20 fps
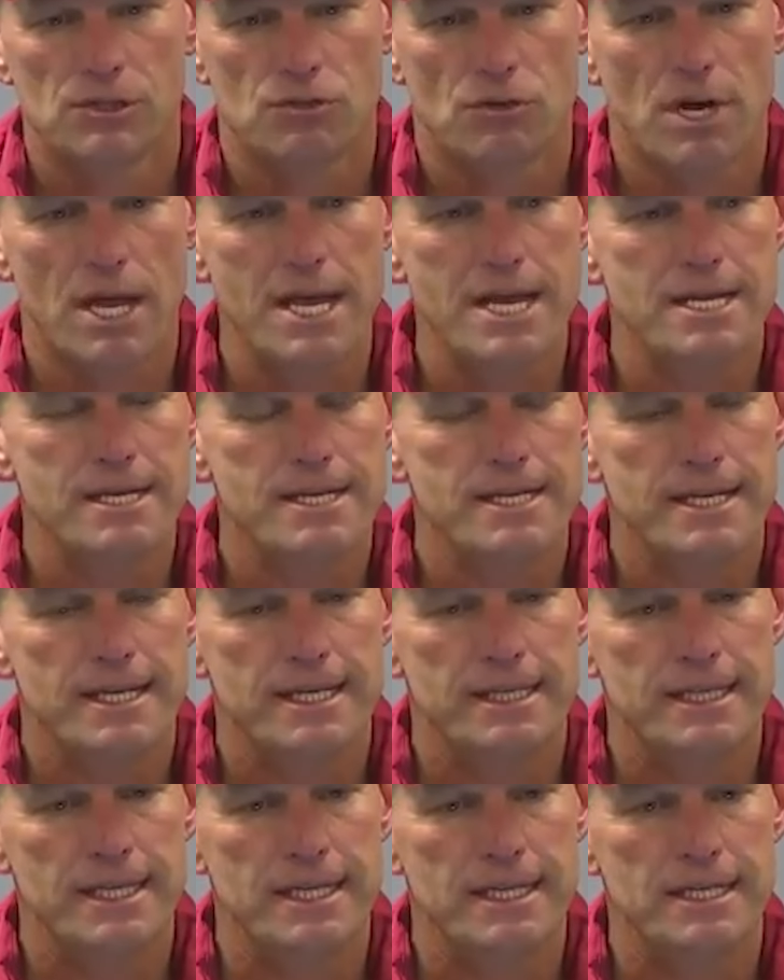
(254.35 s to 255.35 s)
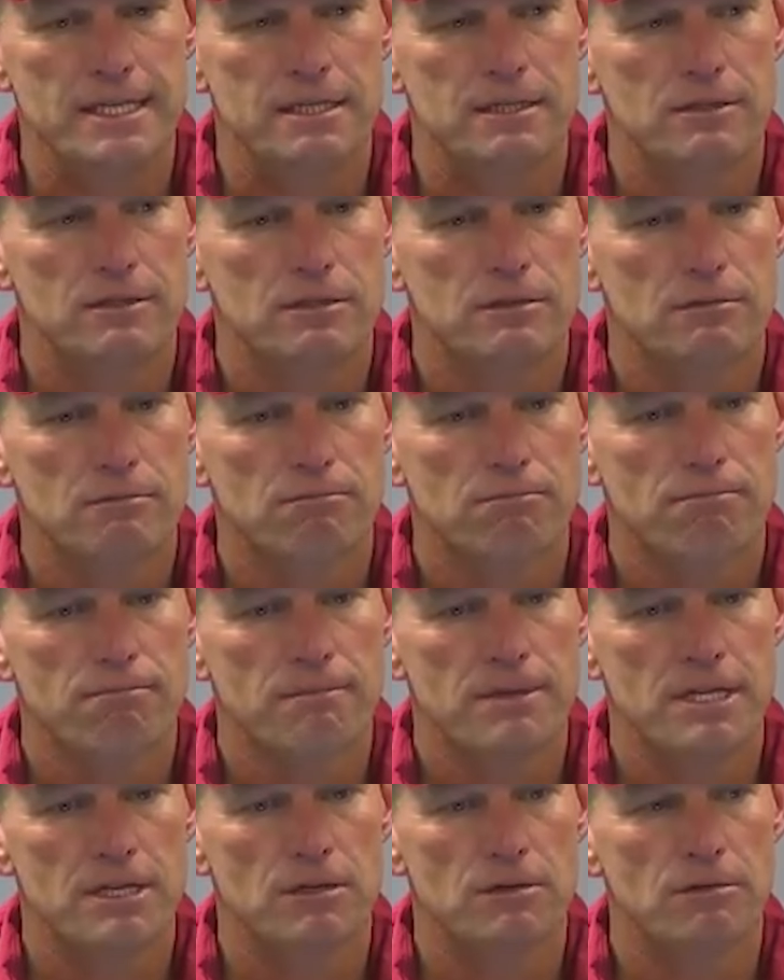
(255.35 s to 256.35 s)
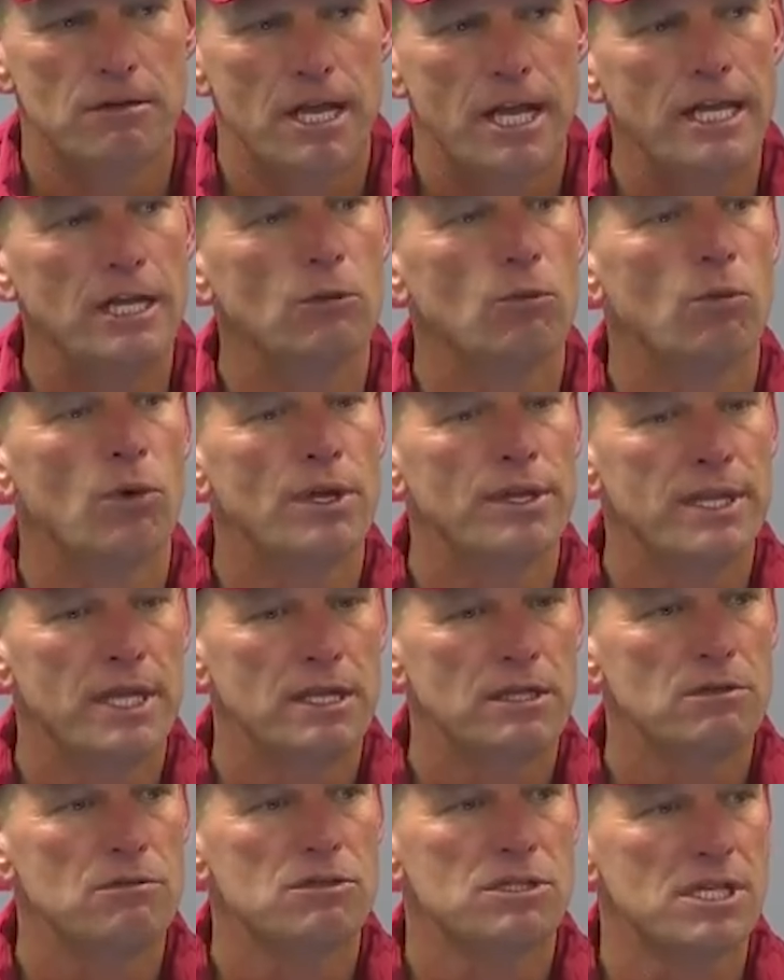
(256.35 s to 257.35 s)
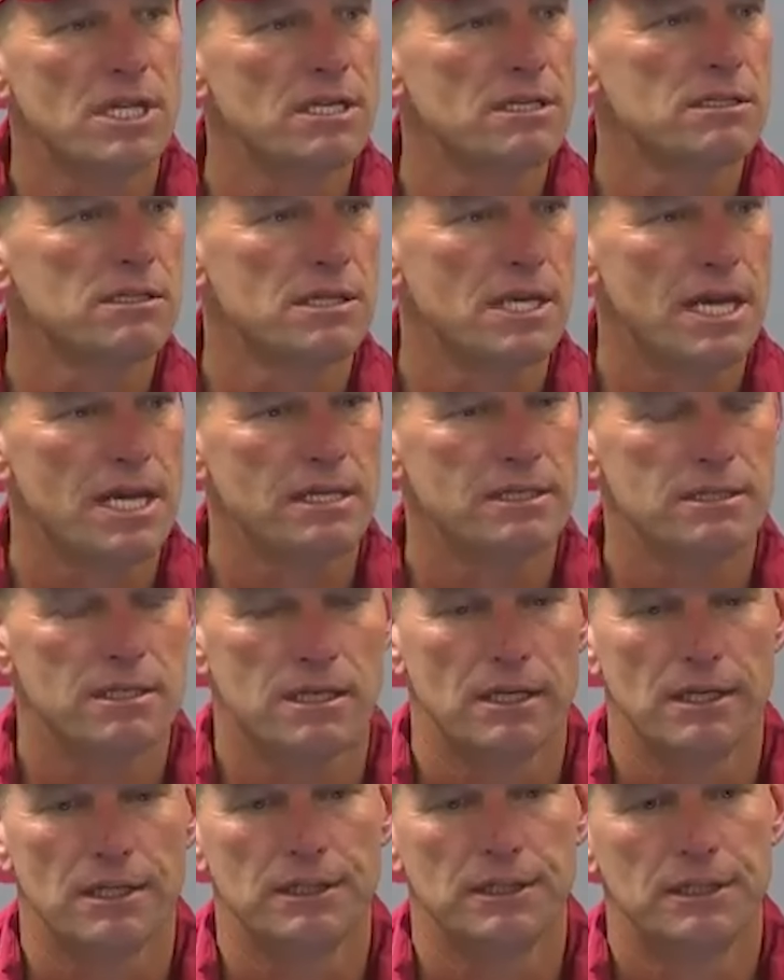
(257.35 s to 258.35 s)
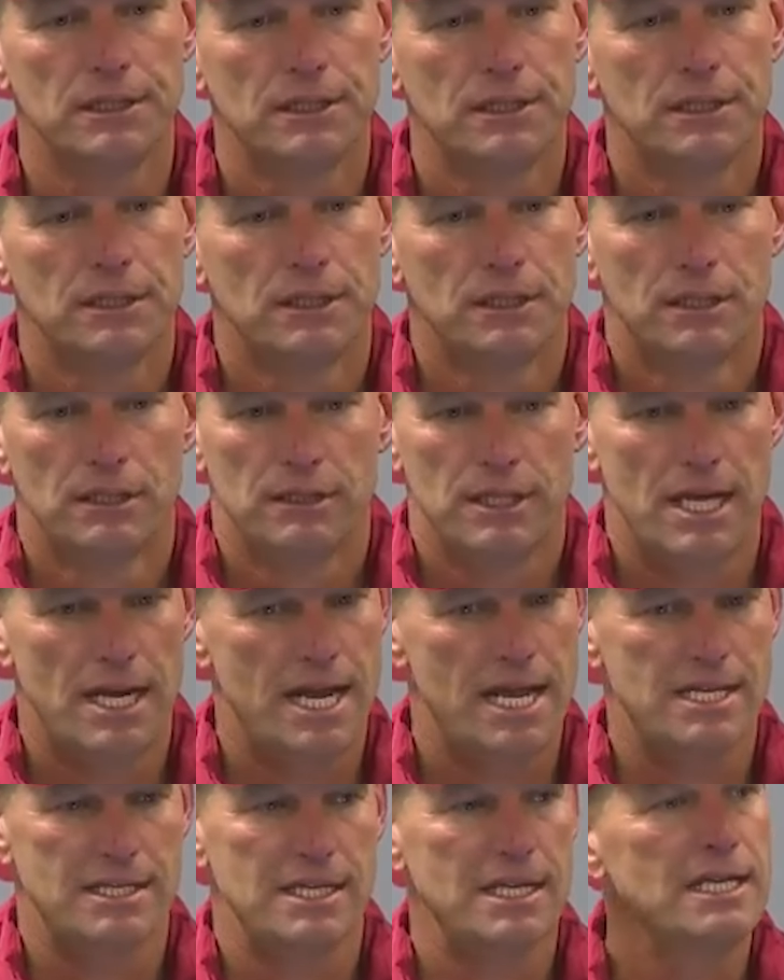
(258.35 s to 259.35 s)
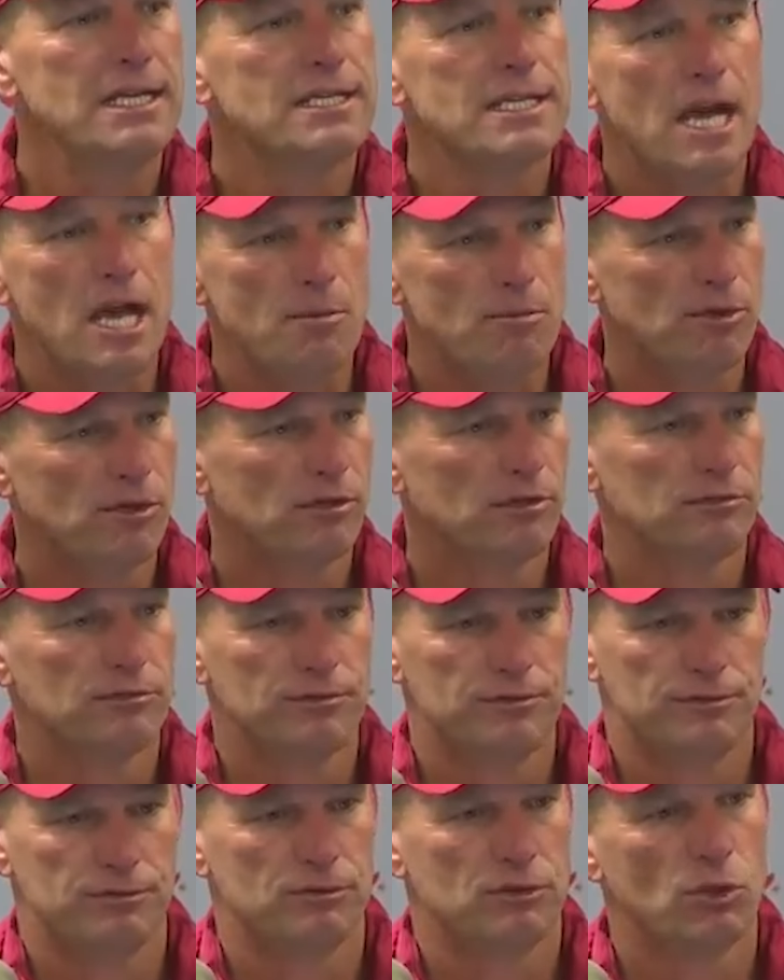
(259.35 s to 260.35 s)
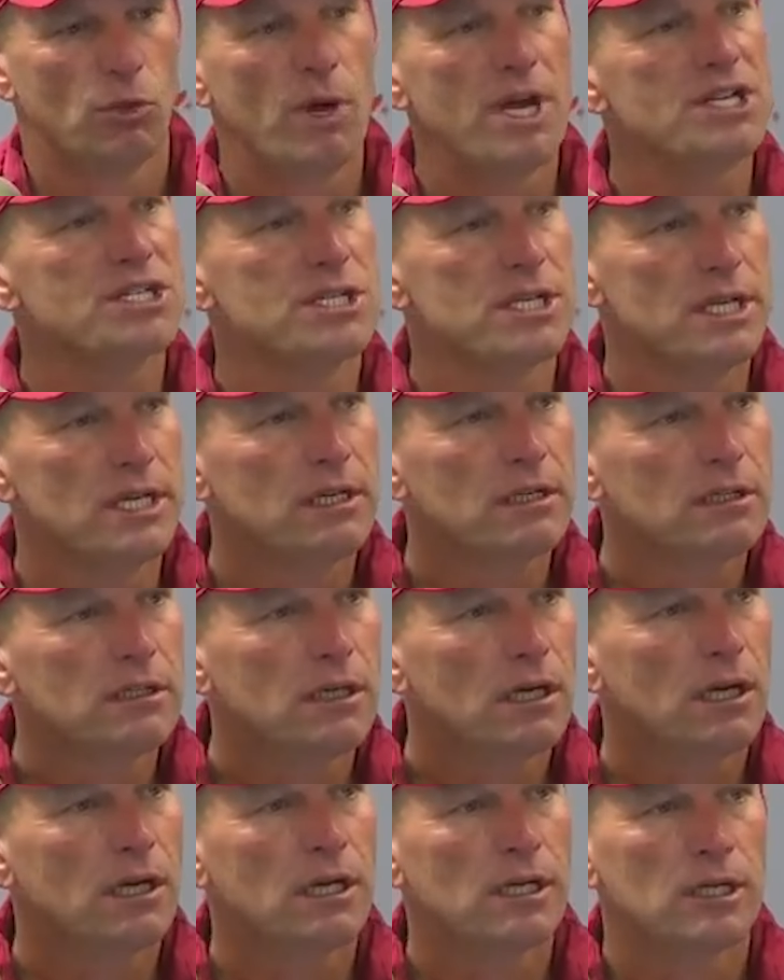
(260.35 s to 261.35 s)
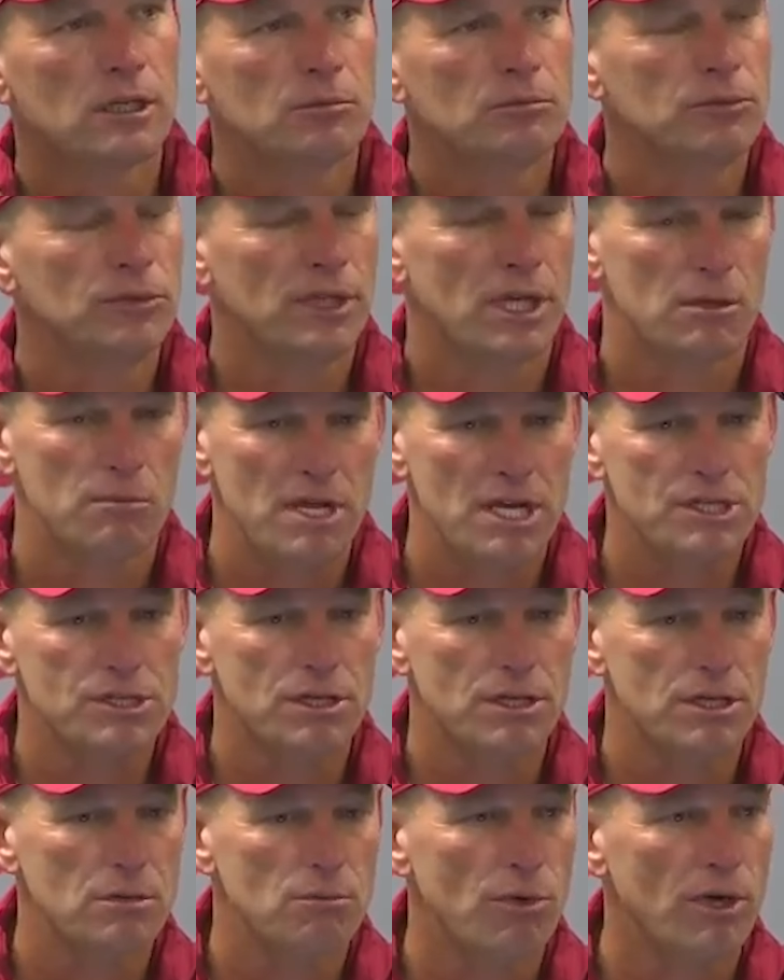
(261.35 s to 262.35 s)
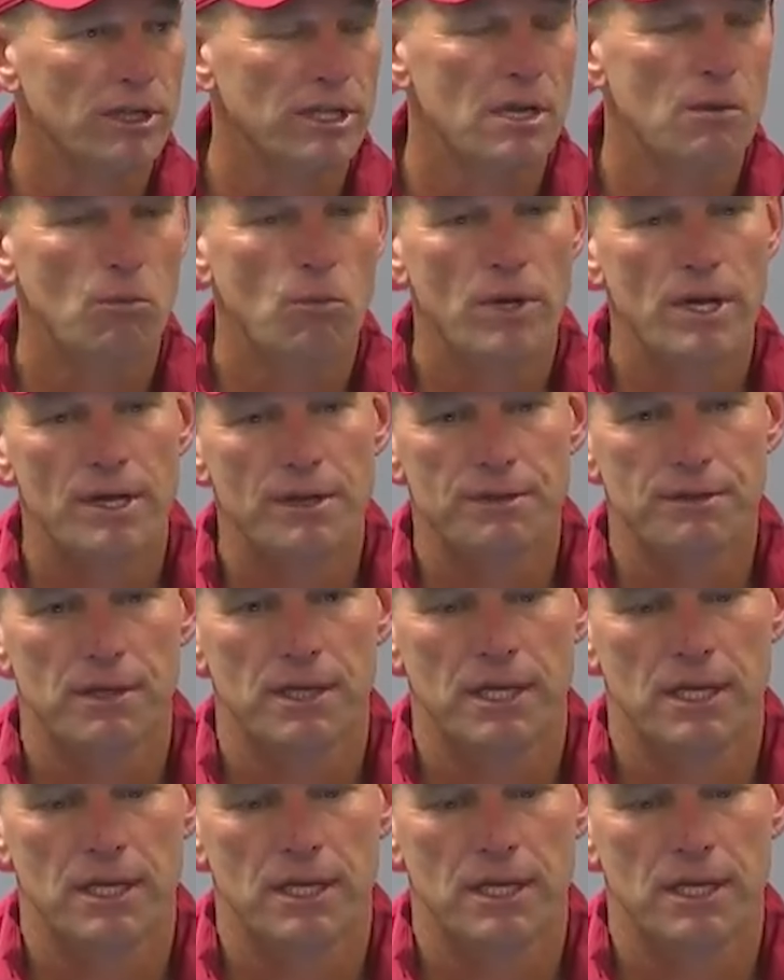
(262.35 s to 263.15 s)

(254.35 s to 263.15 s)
right. And then, you know, anyone that you sense that that has any type of questioning, you got to make sure you bring them with.